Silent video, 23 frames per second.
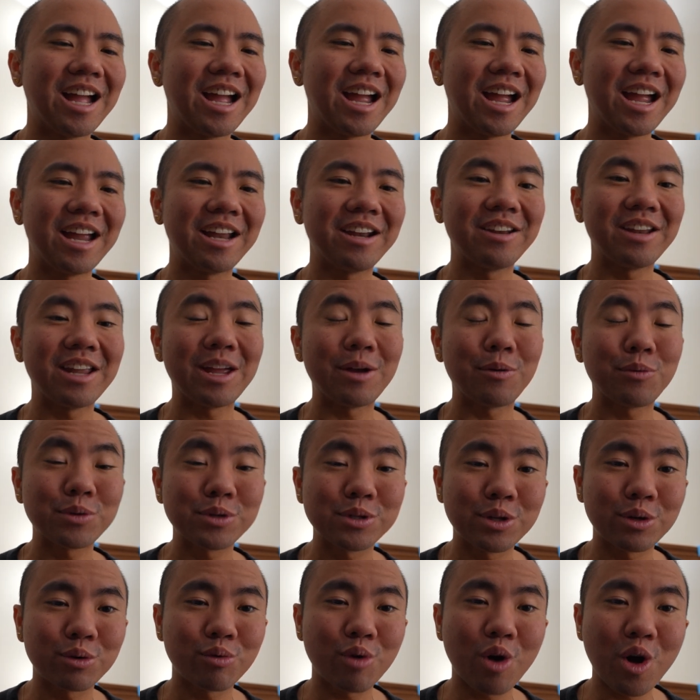And it was
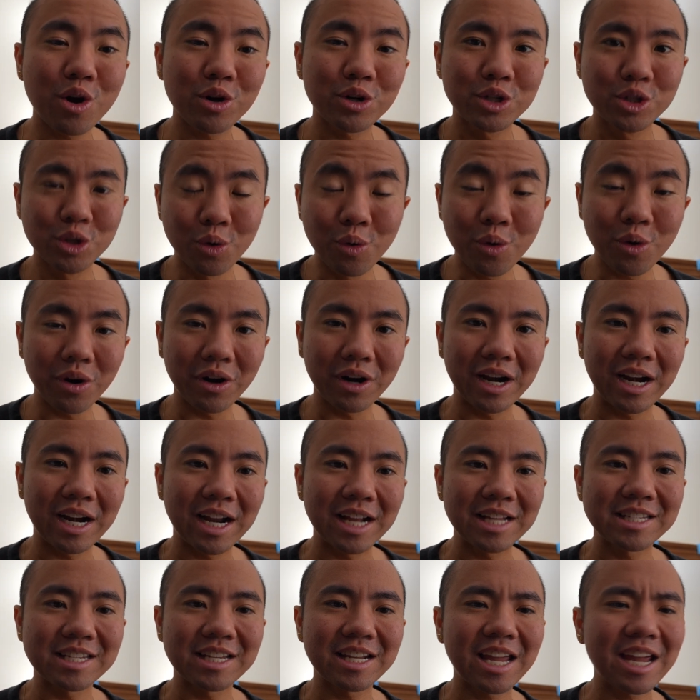the wrong door. And I
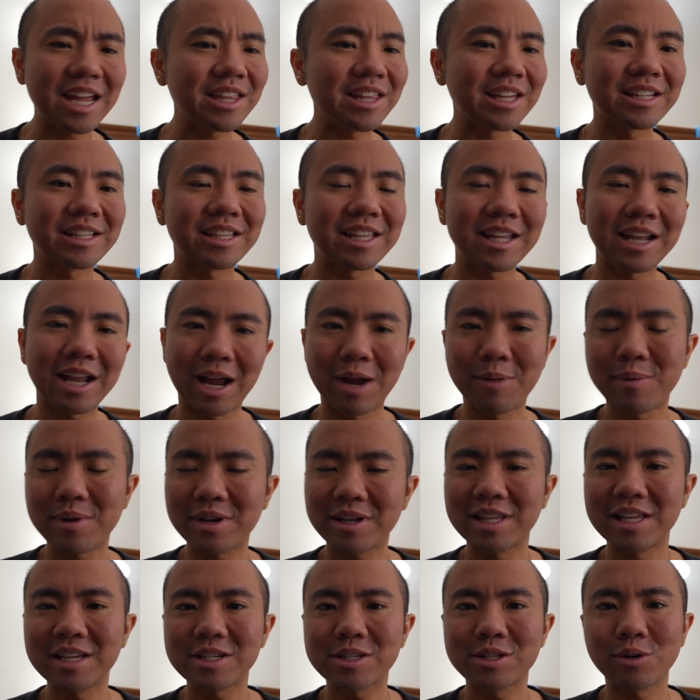said, "Hey, like I meant
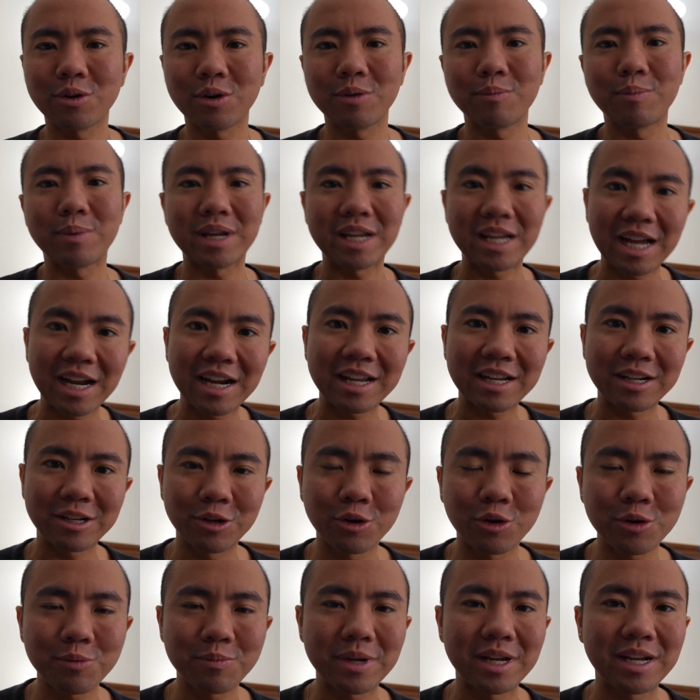this door," but he kind of
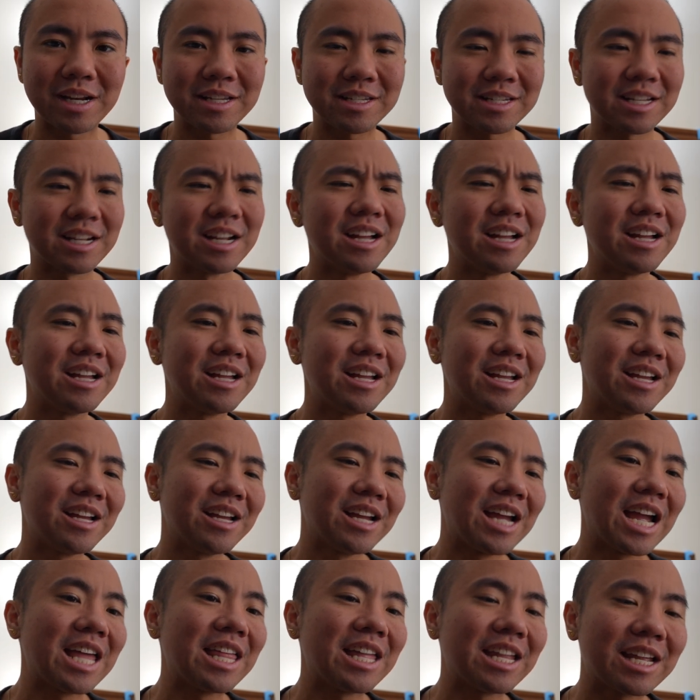ignored me. And he said,
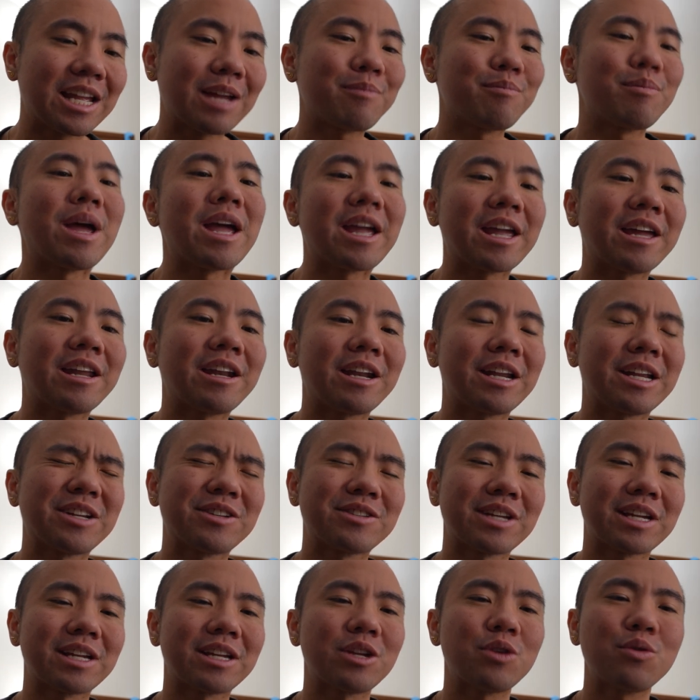and he kept banging, and he was
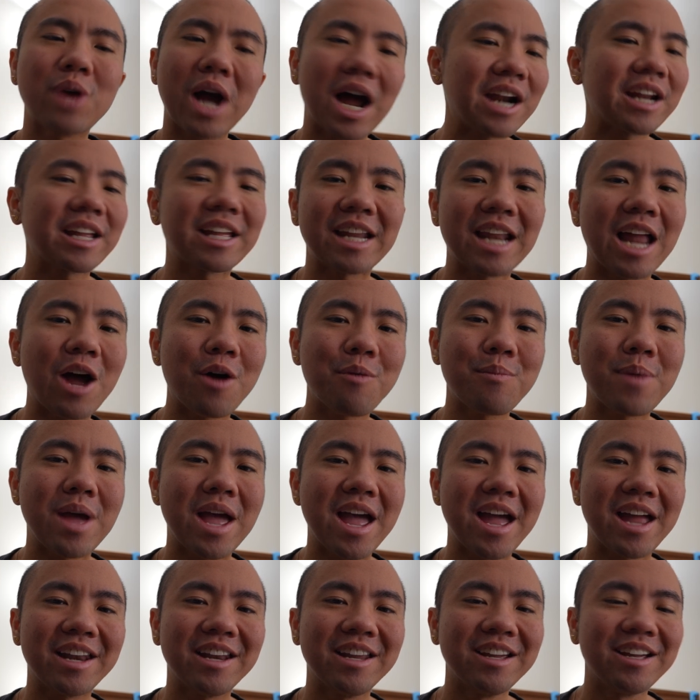like, "You gotta get out,
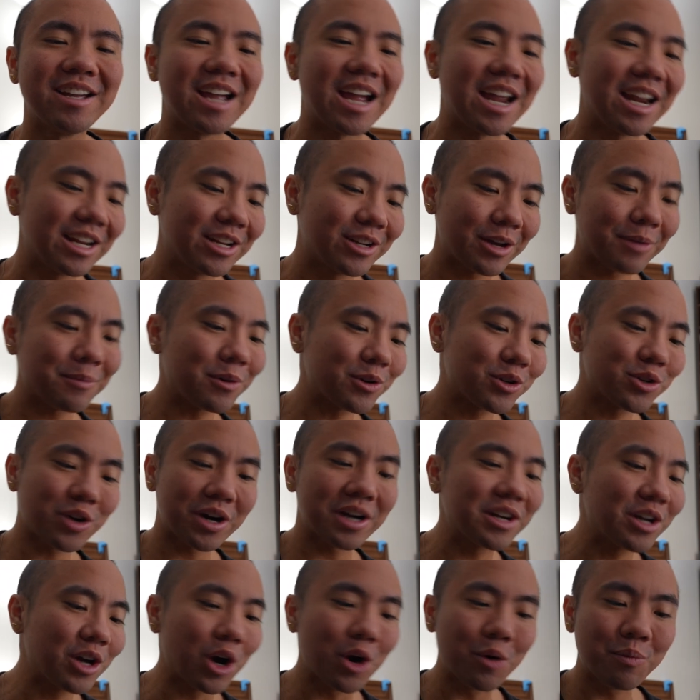man!" And he kept on
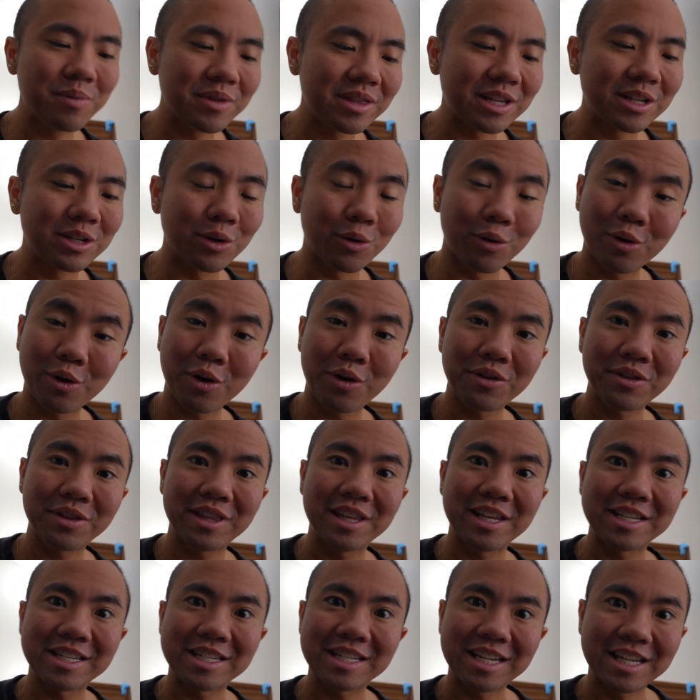trying to open the door on
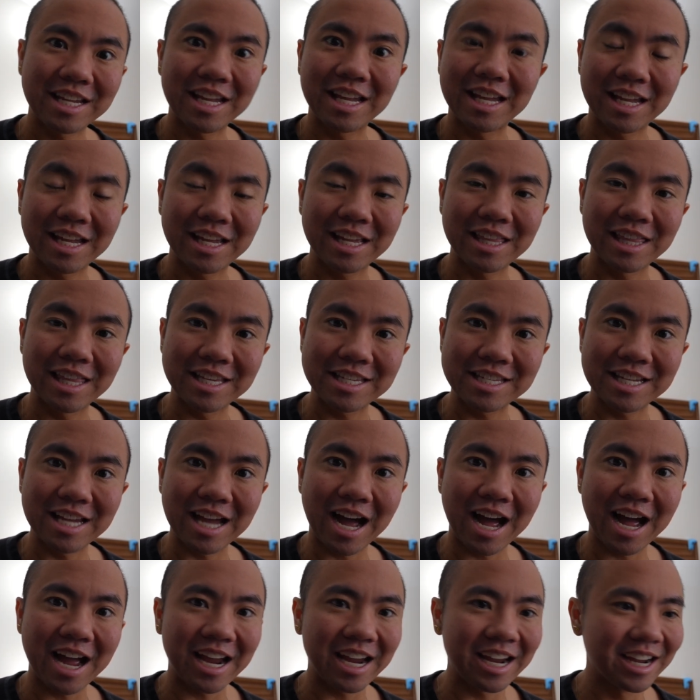this
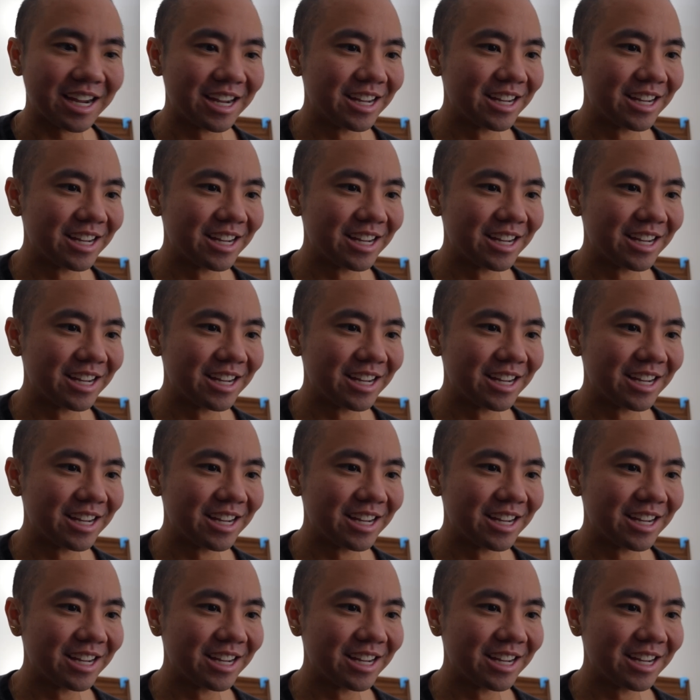guy,